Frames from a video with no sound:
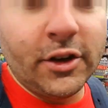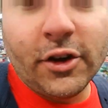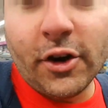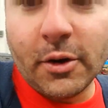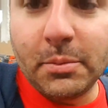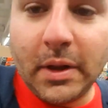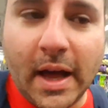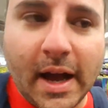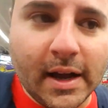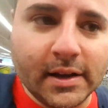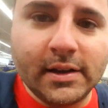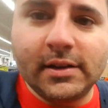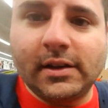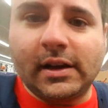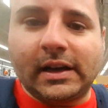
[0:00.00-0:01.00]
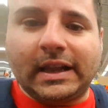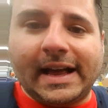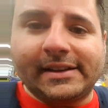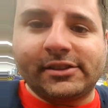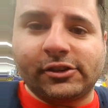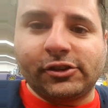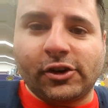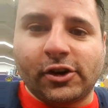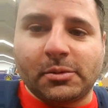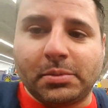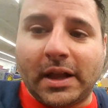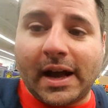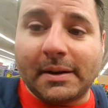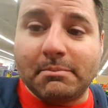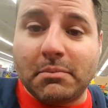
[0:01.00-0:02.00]
in a nerd block, a classic nerd
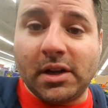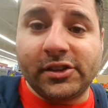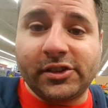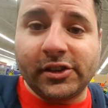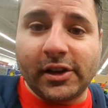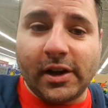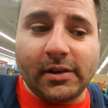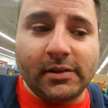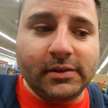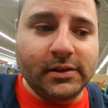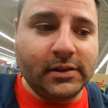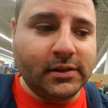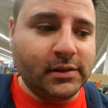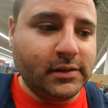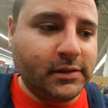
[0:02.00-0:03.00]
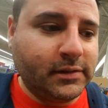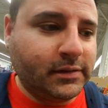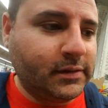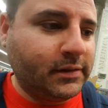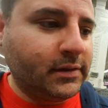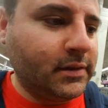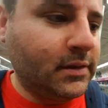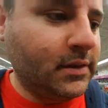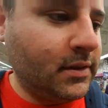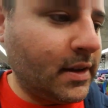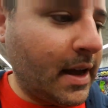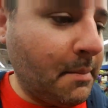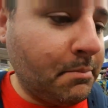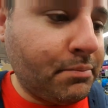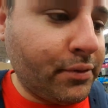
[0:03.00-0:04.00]
block months ago.
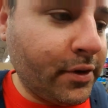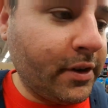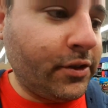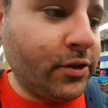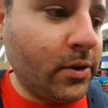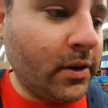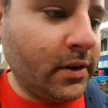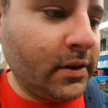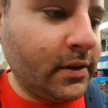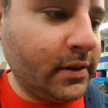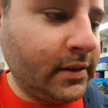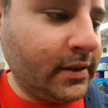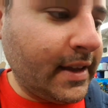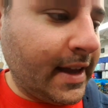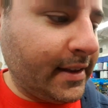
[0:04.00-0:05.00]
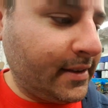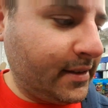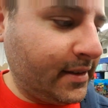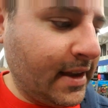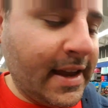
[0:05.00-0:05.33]
I'm pretty sure. That's,